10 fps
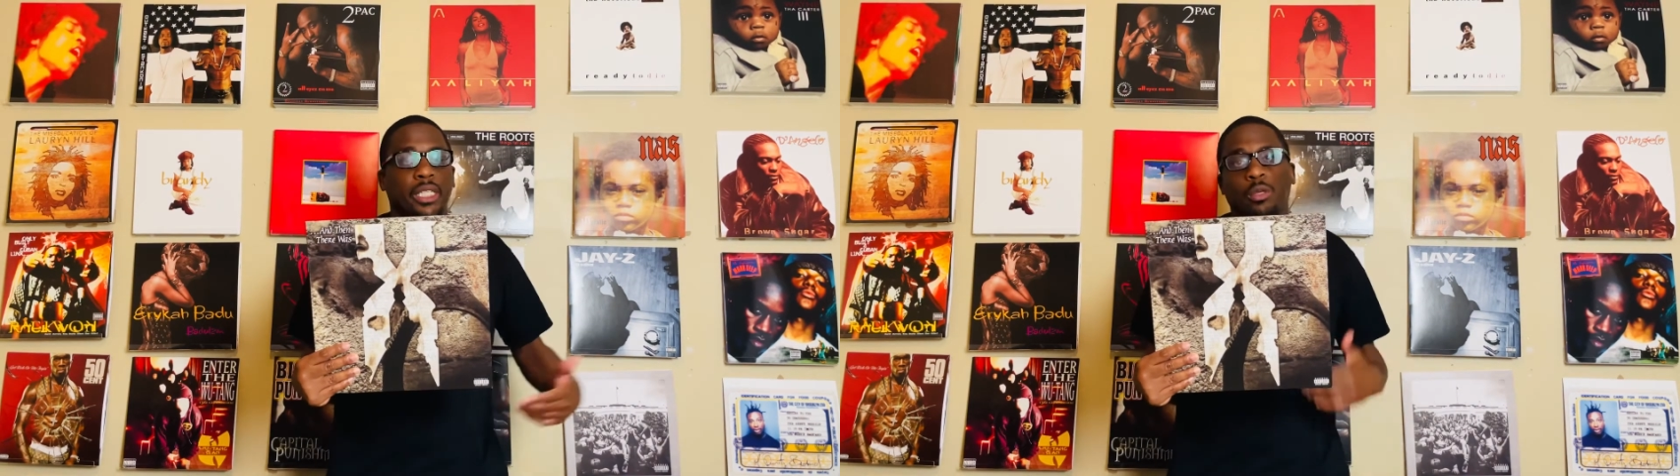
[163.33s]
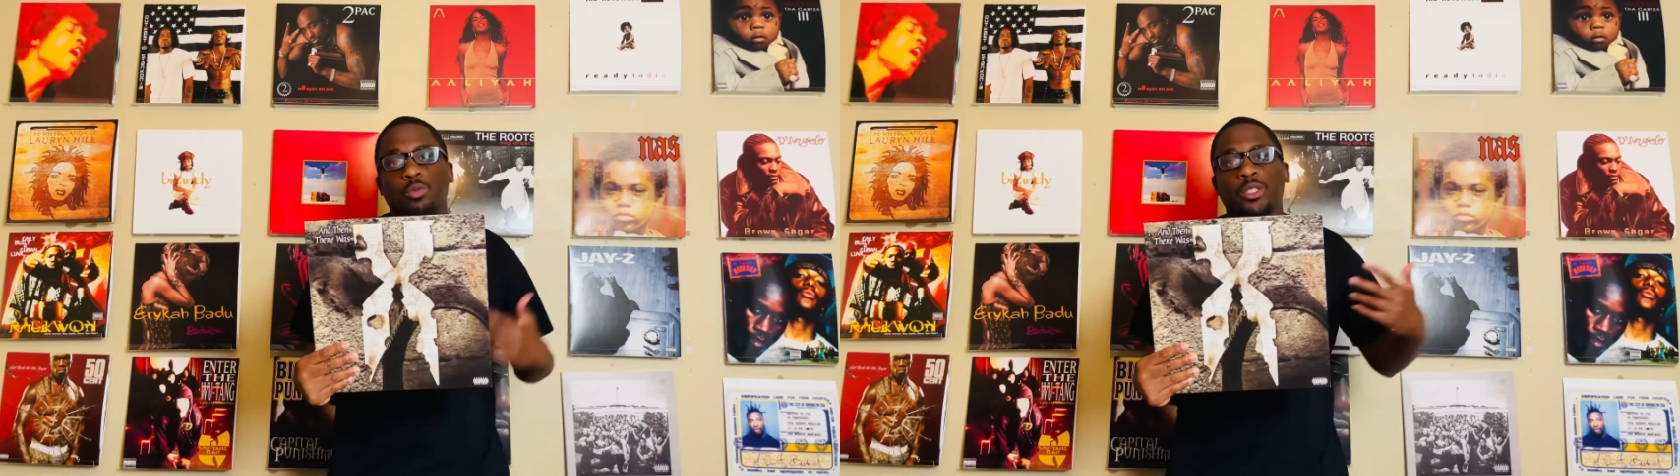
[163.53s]

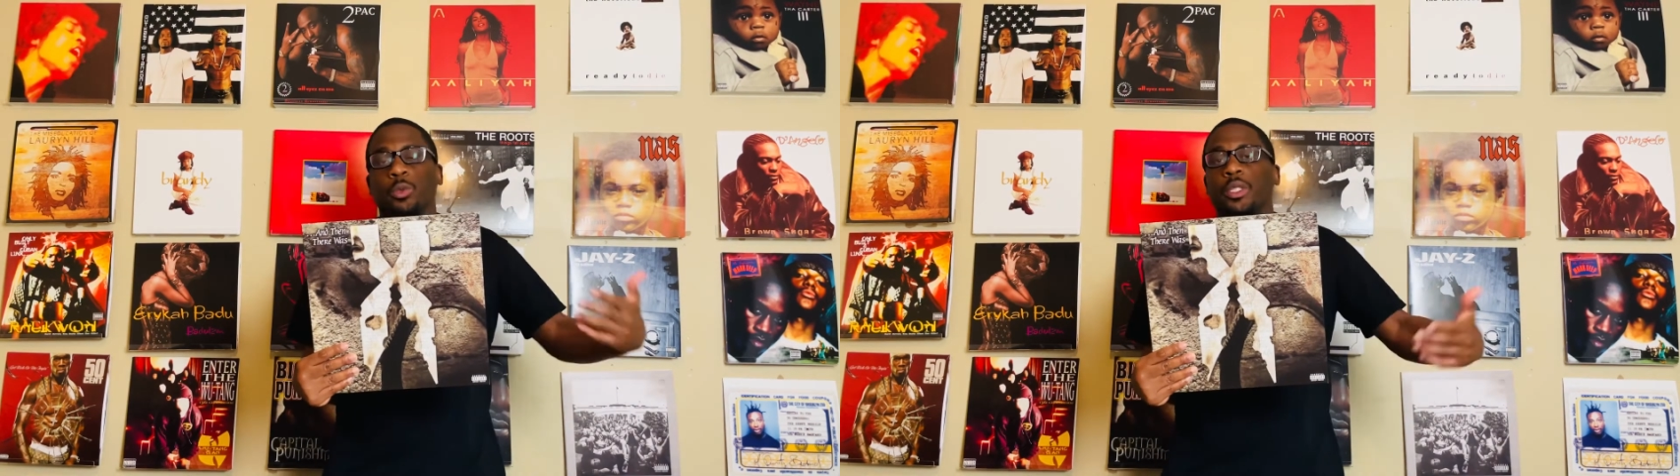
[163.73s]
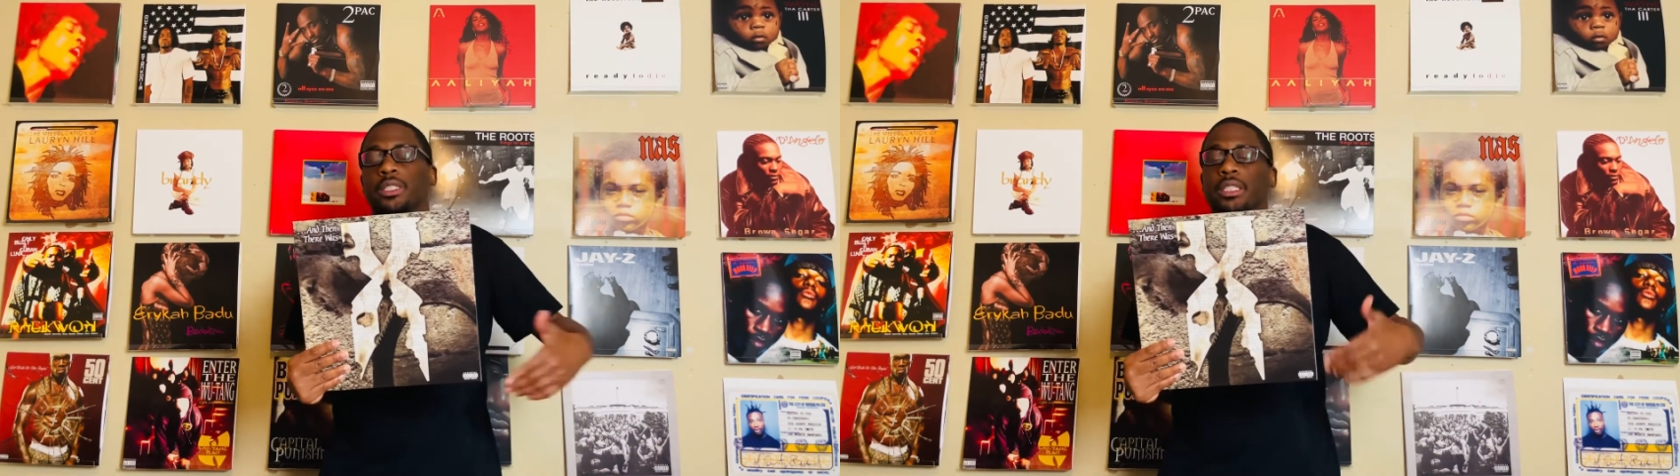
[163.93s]
Up, which
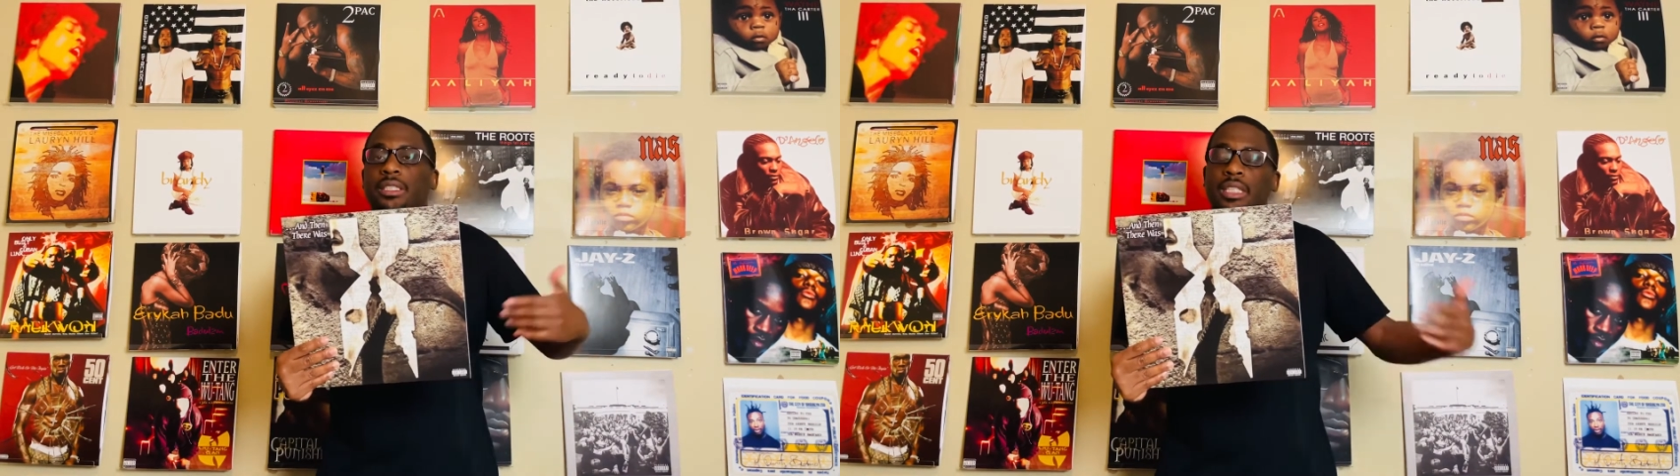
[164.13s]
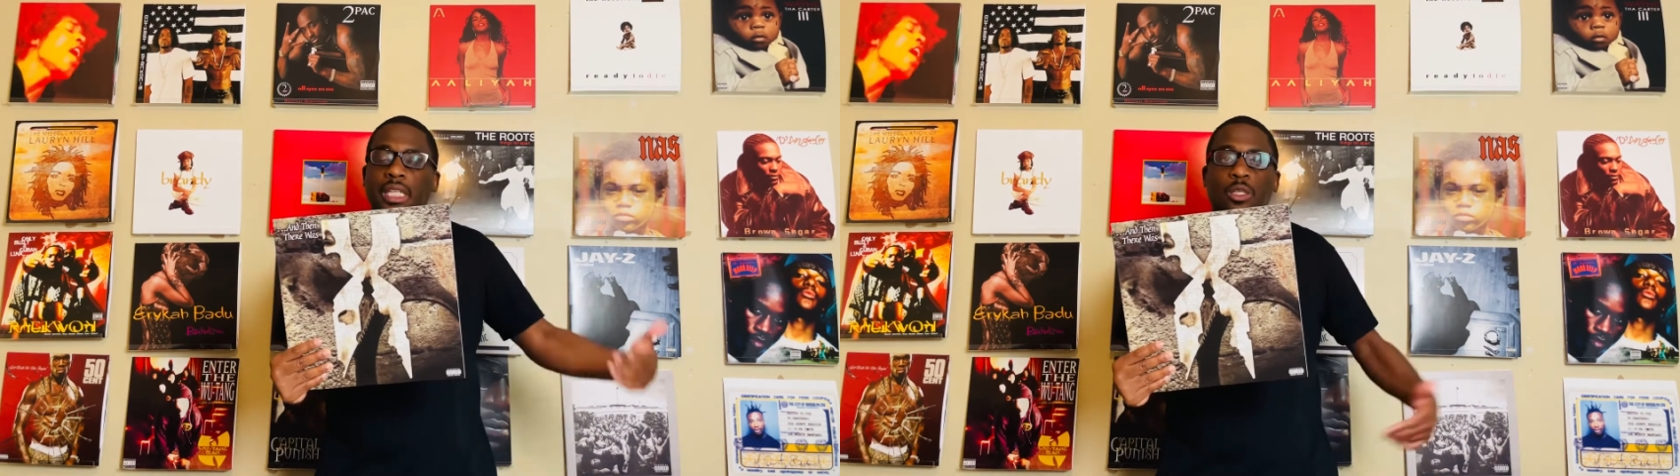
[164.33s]
was a
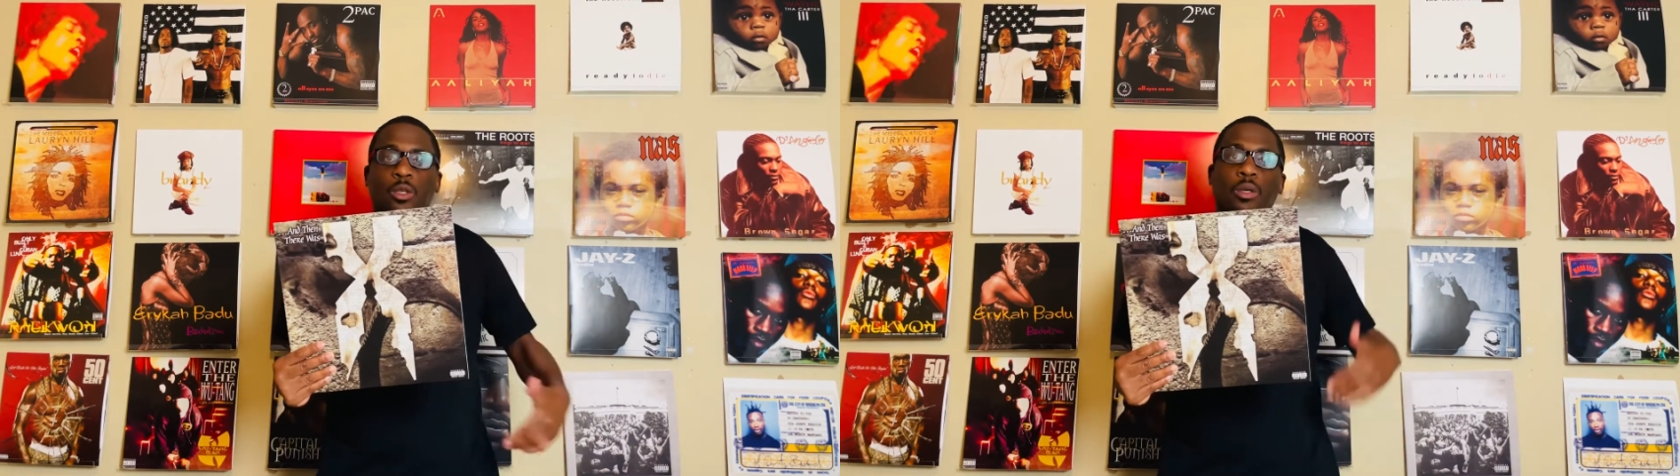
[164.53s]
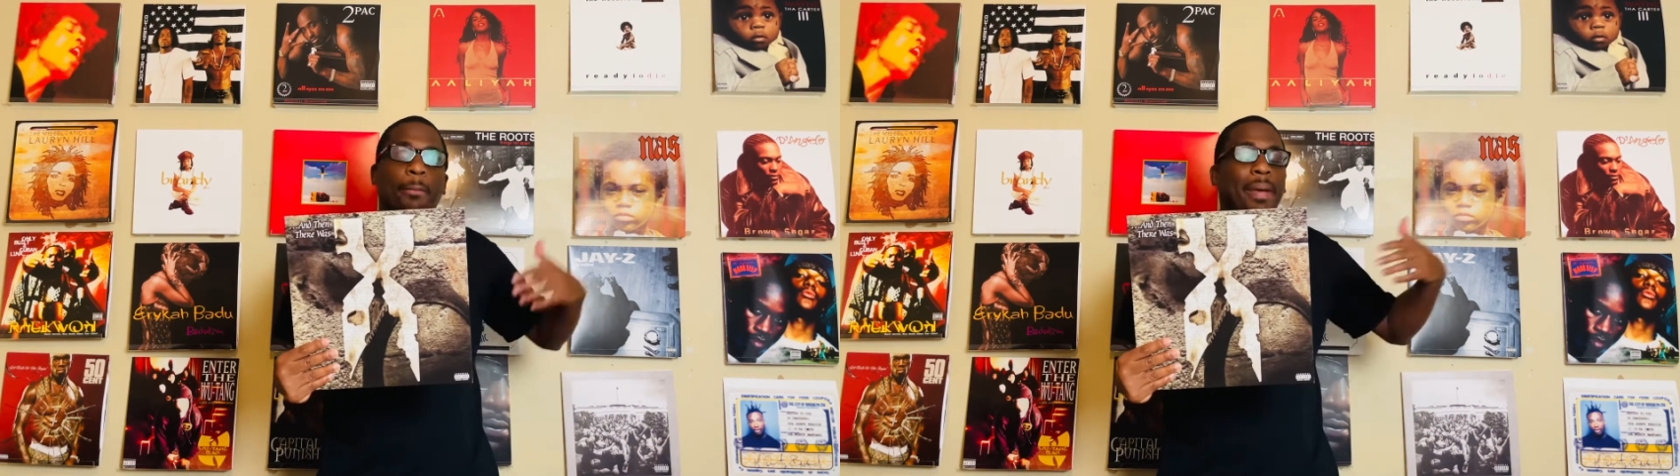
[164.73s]

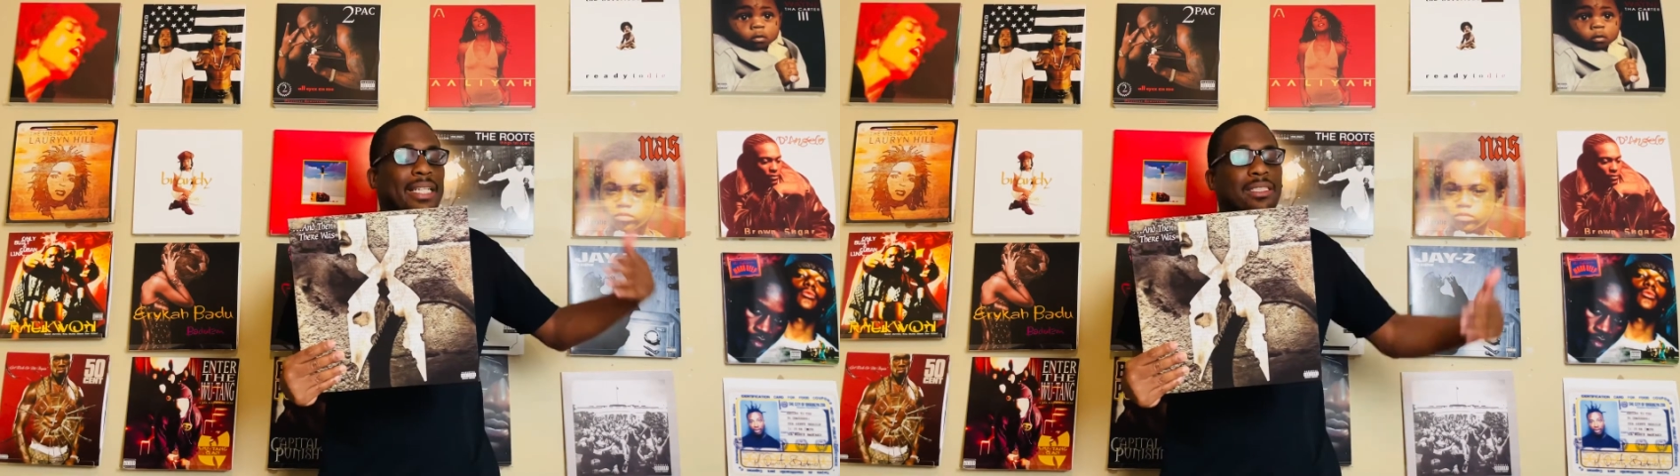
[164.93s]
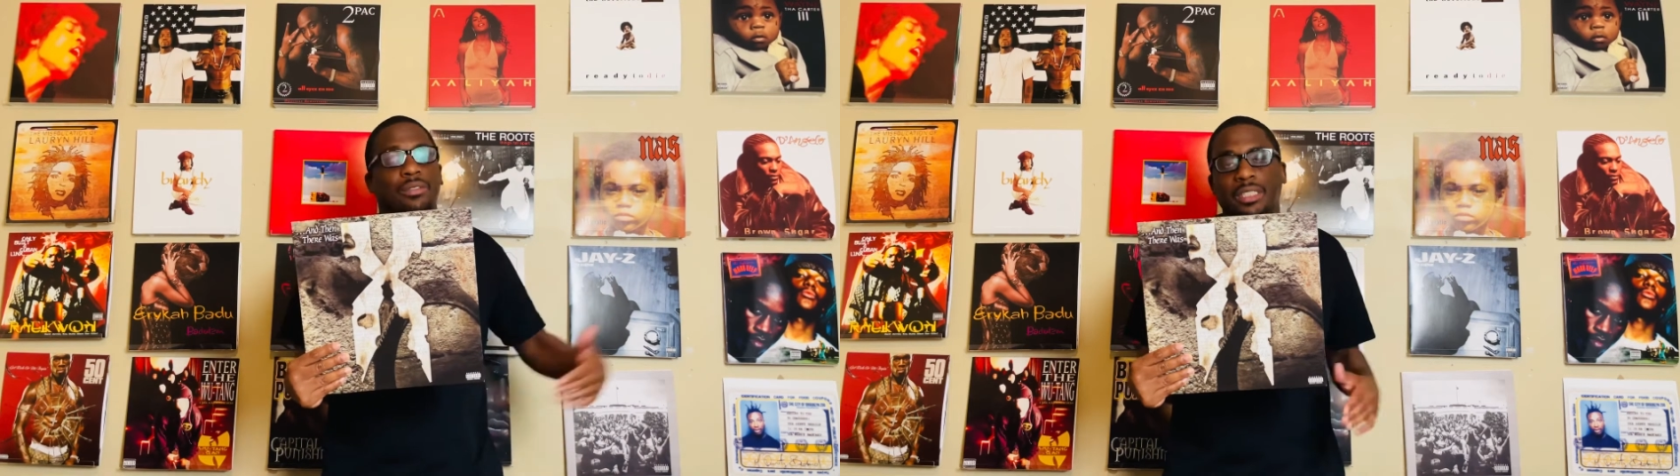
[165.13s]
single, a
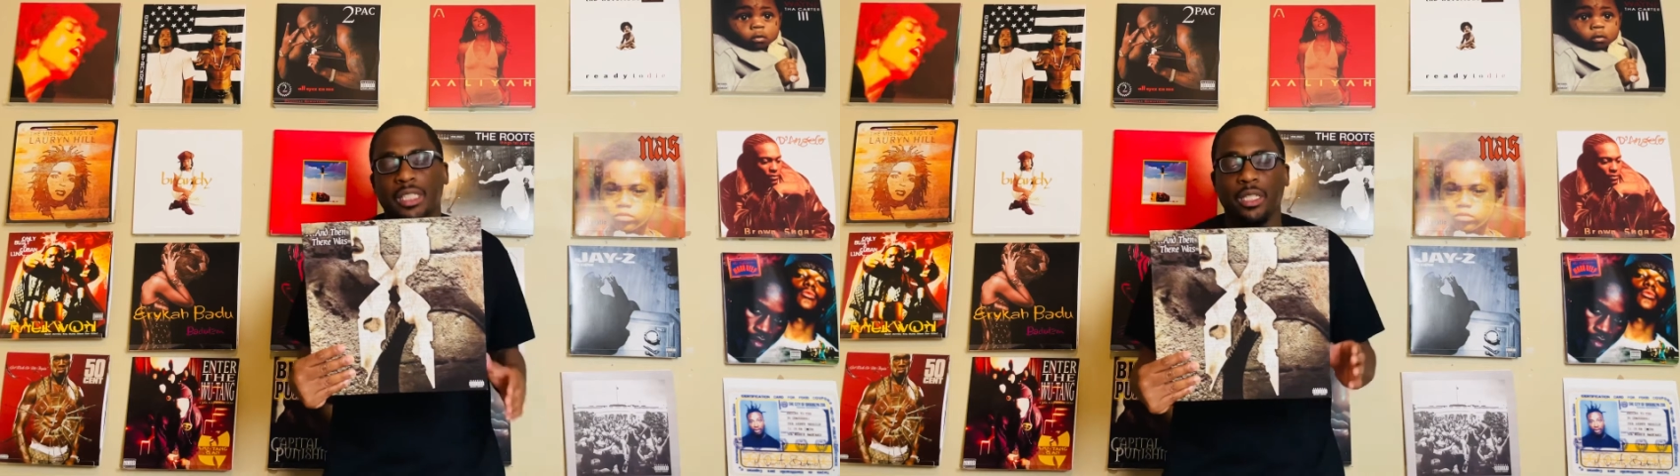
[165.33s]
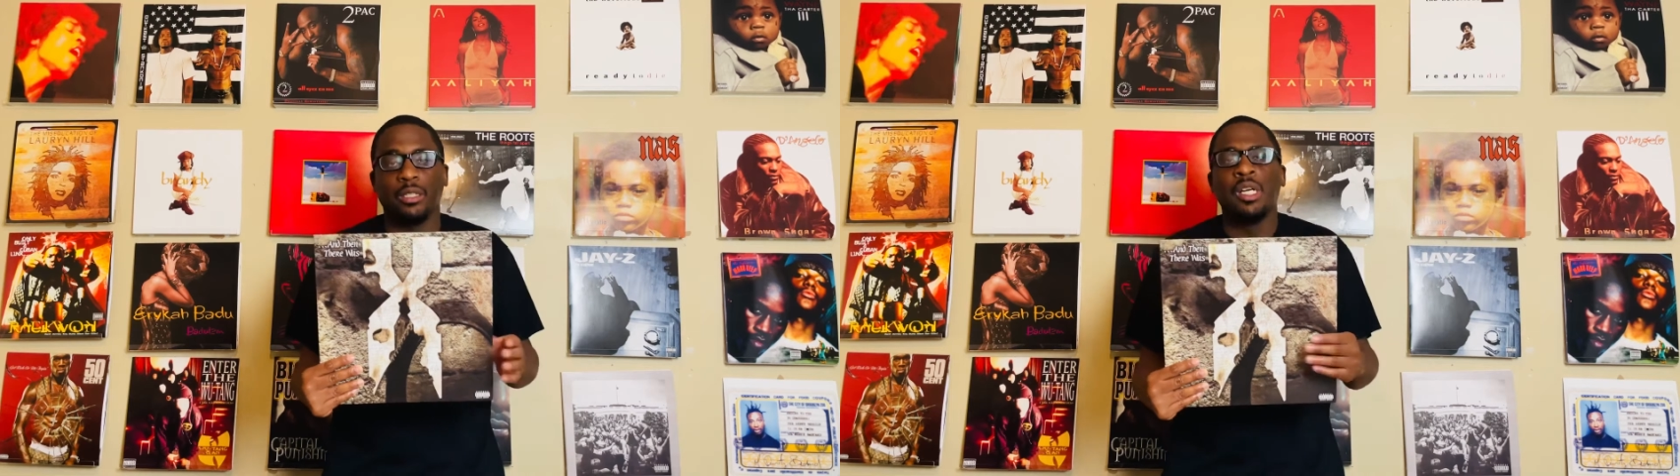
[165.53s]
massive
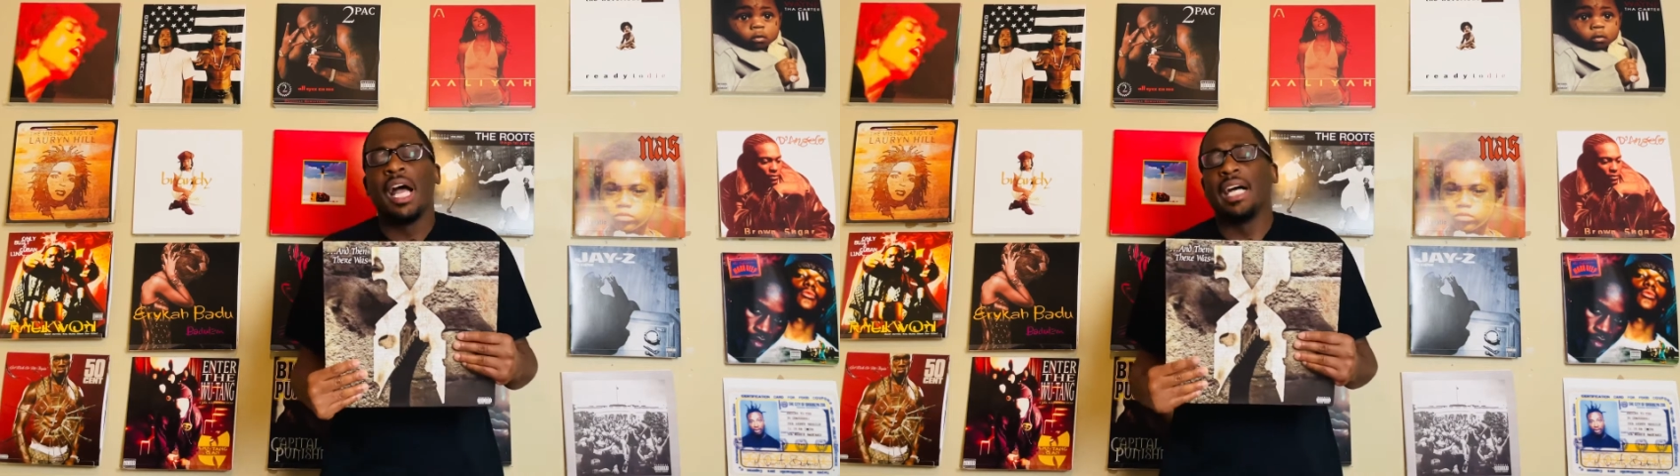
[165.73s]
single,